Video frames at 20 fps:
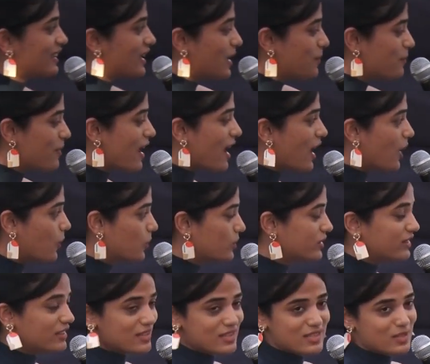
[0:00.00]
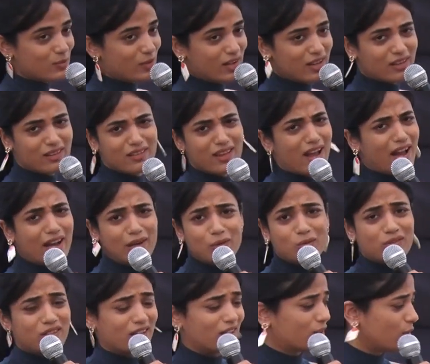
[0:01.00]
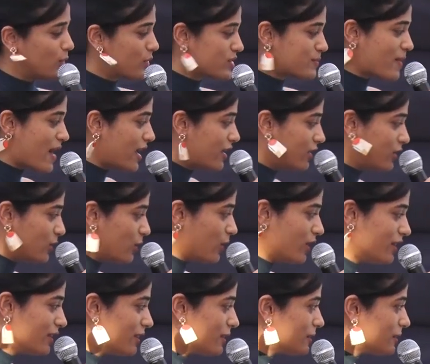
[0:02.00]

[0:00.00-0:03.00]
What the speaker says: come out this way. I don't think it looks bad at all.